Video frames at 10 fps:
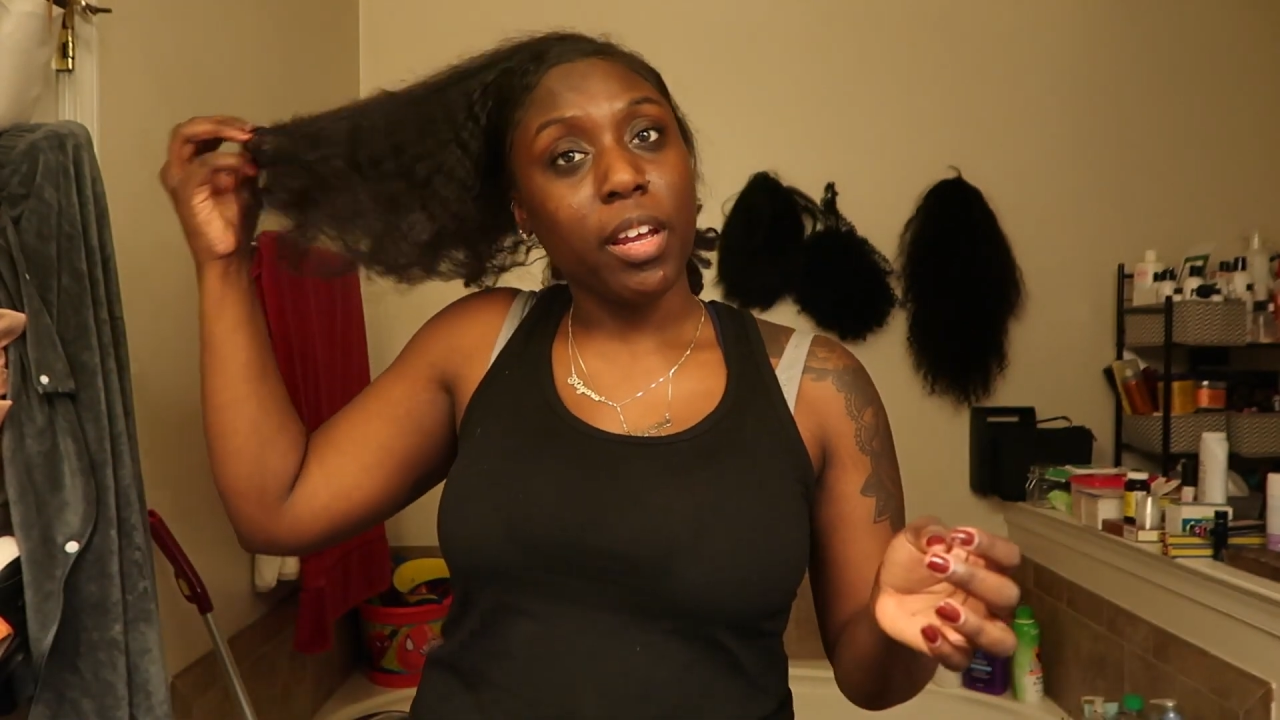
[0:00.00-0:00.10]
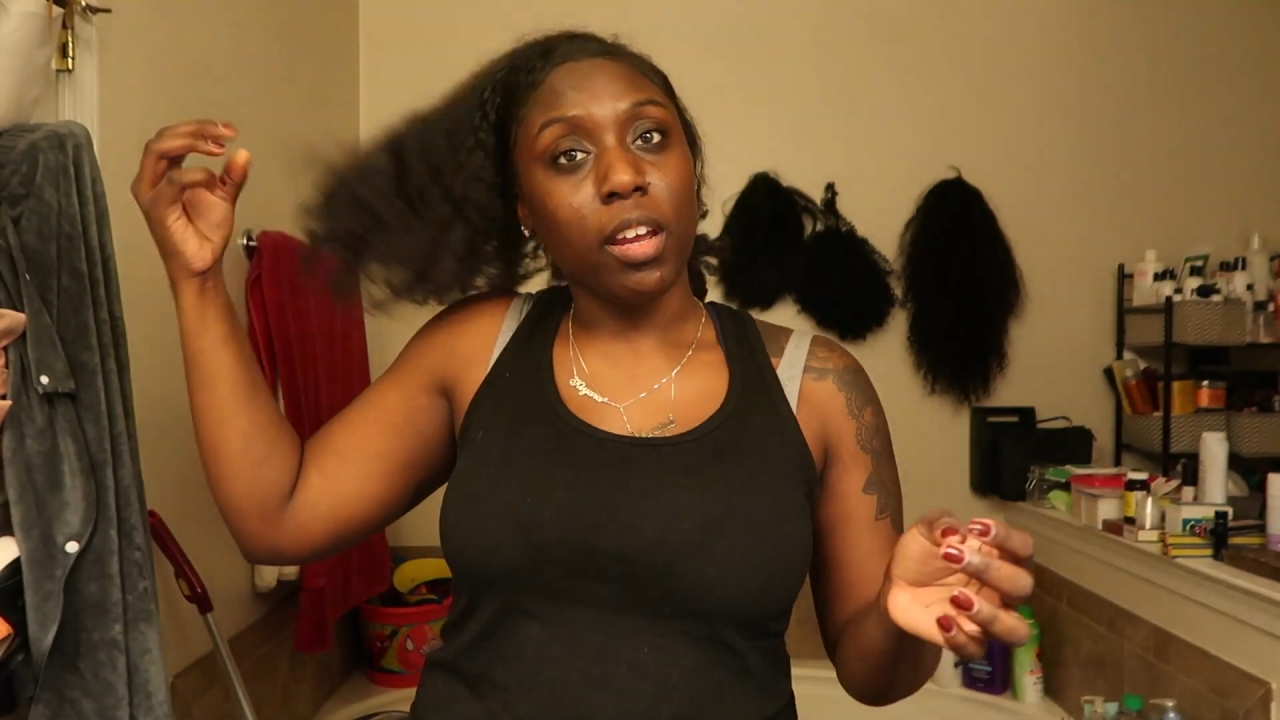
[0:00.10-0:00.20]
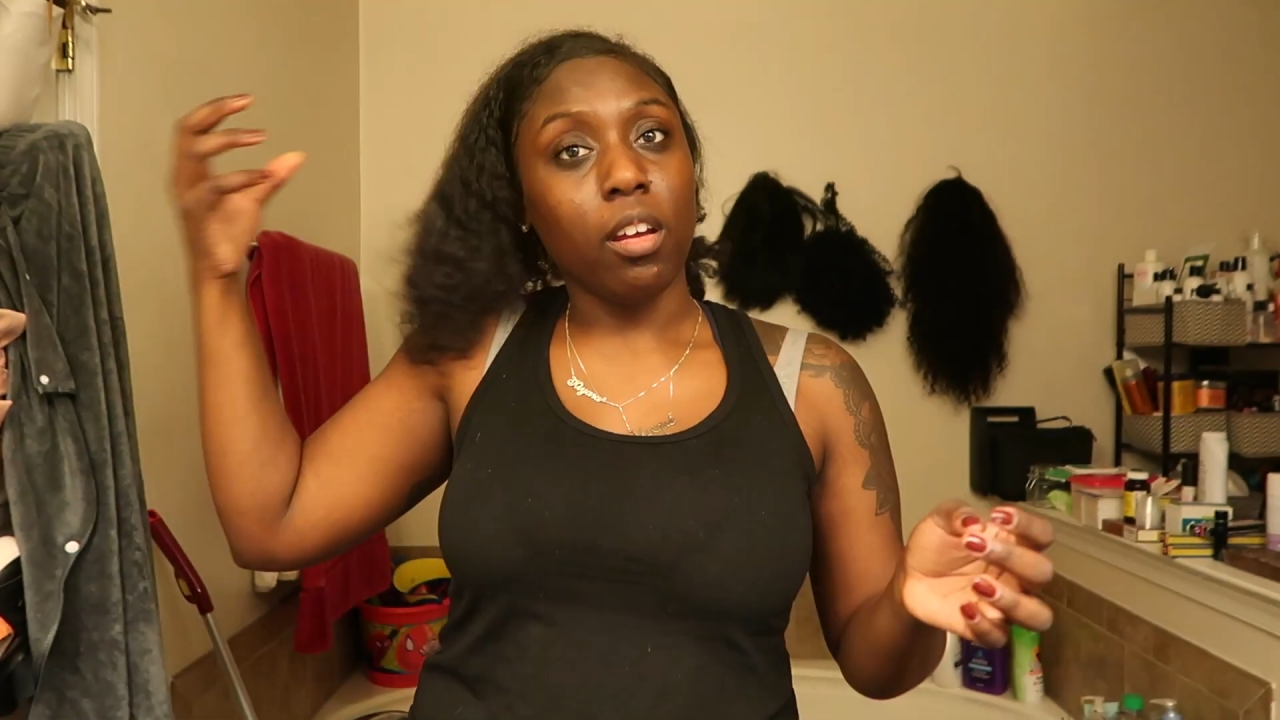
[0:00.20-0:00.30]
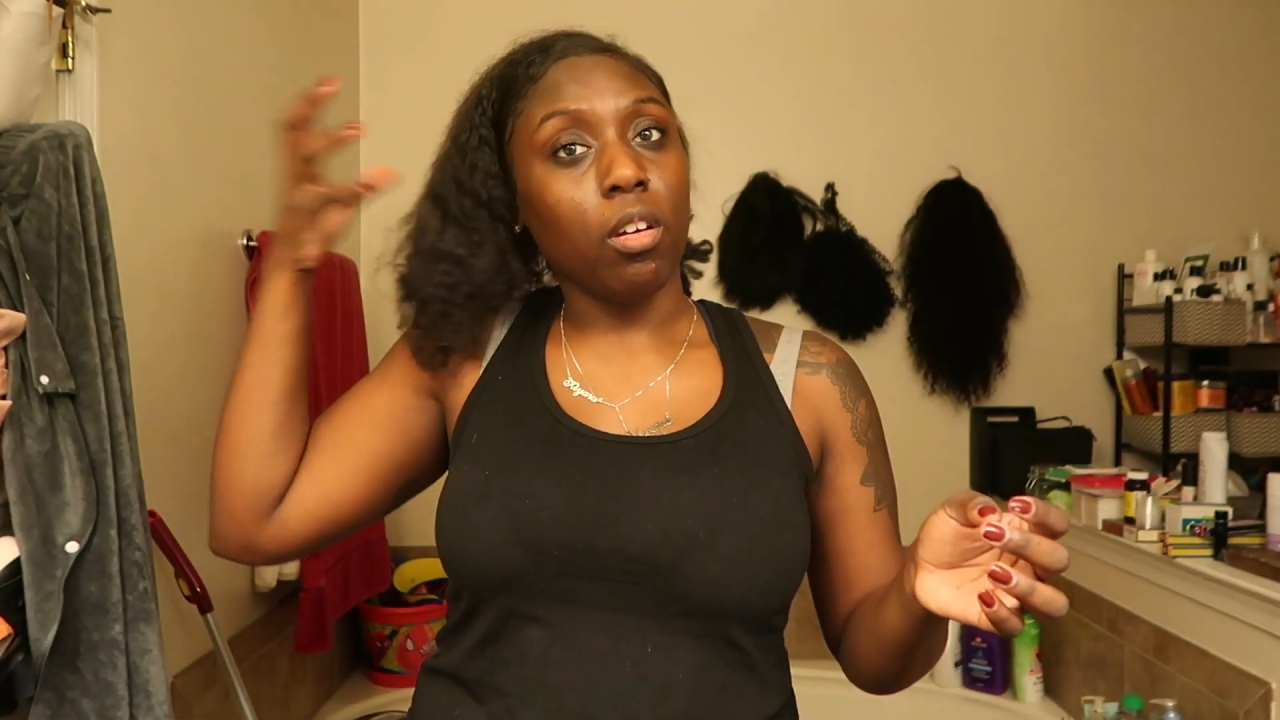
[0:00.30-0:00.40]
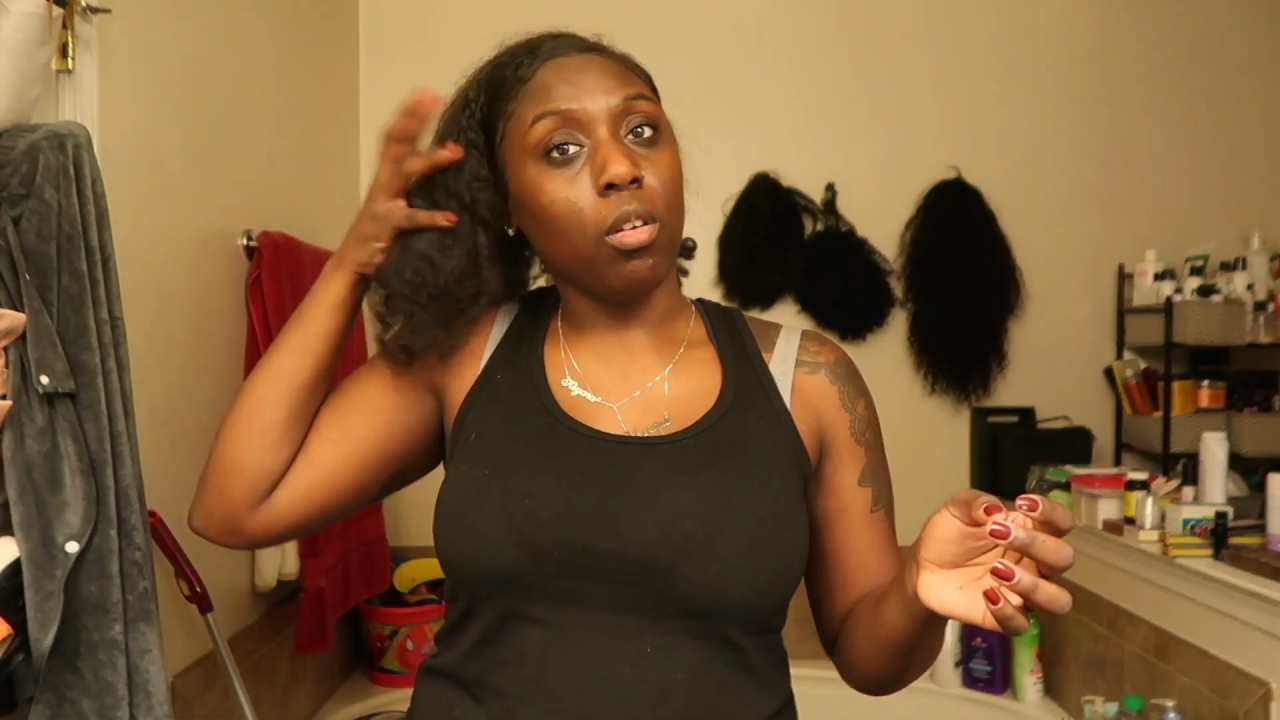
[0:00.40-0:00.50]

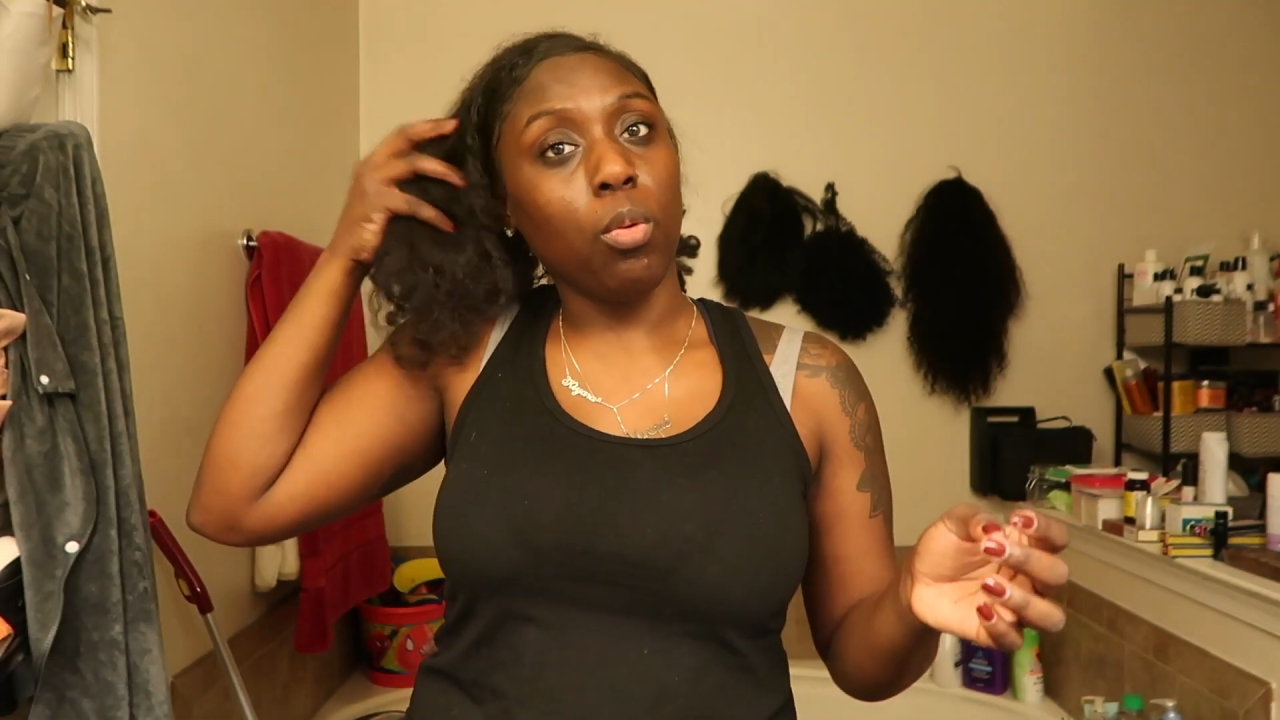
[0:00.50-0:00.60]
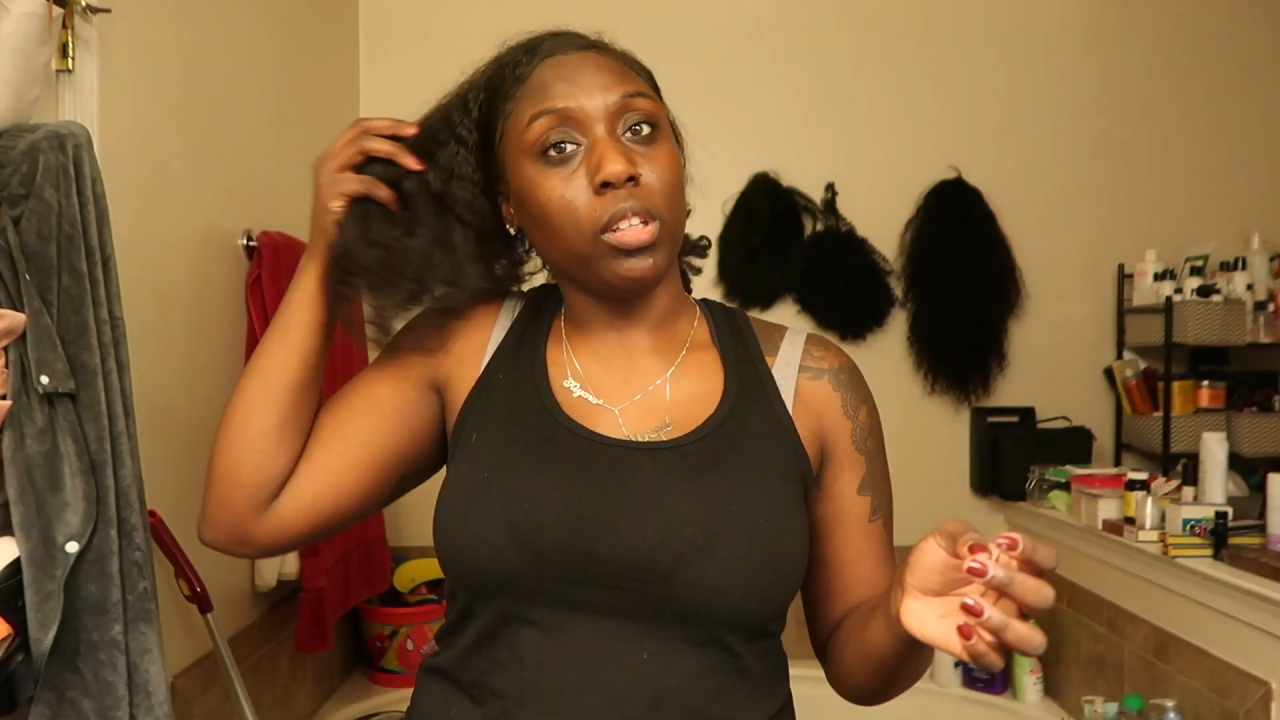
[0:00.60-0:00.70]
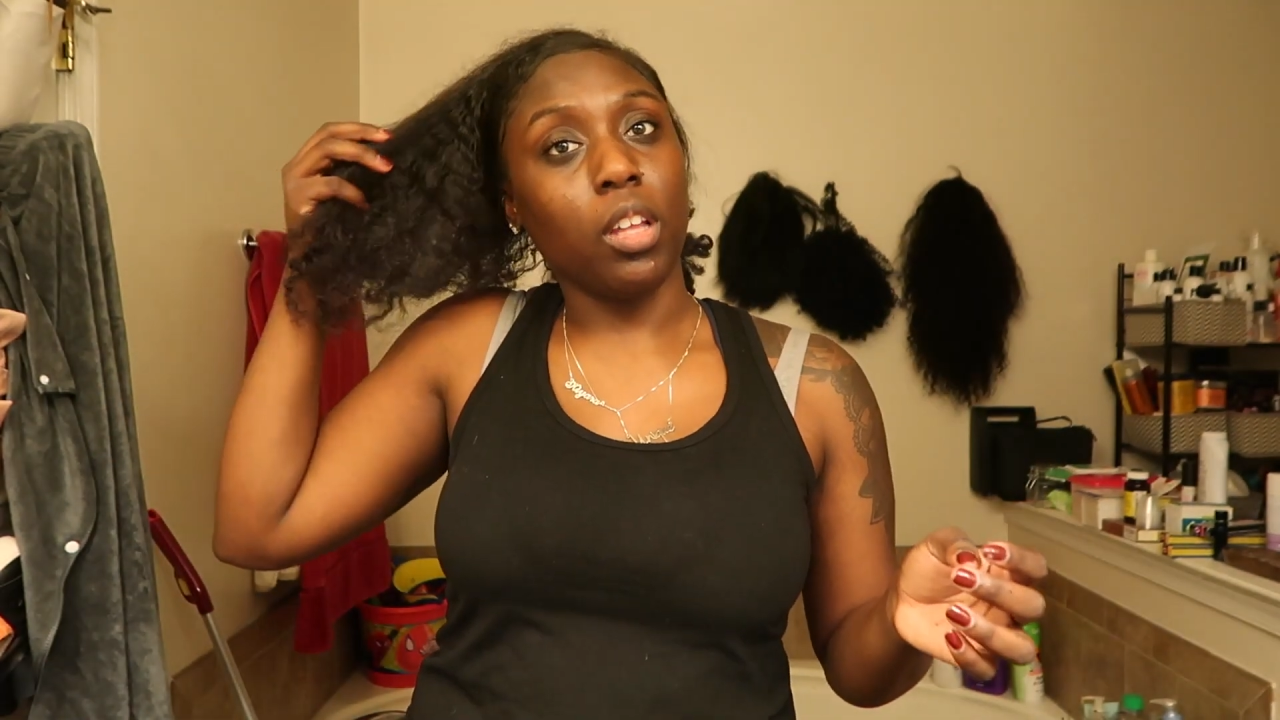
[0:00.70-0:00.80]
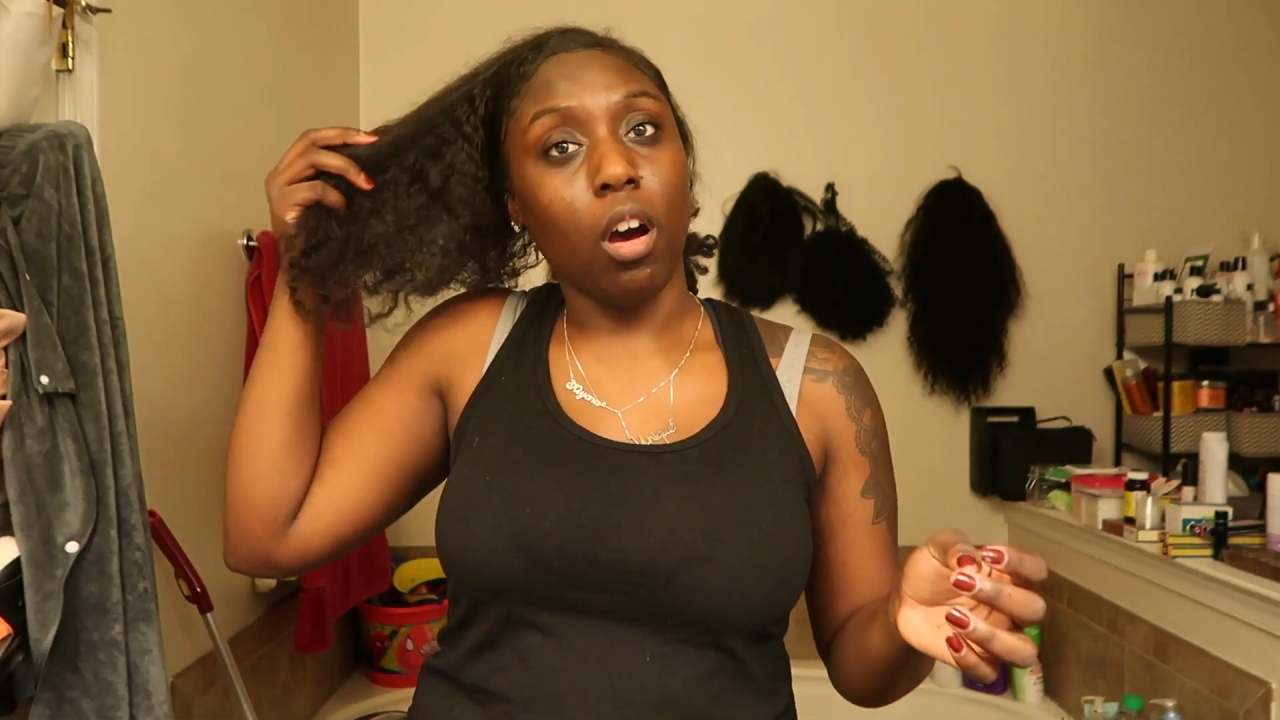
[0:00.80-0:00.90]
hair with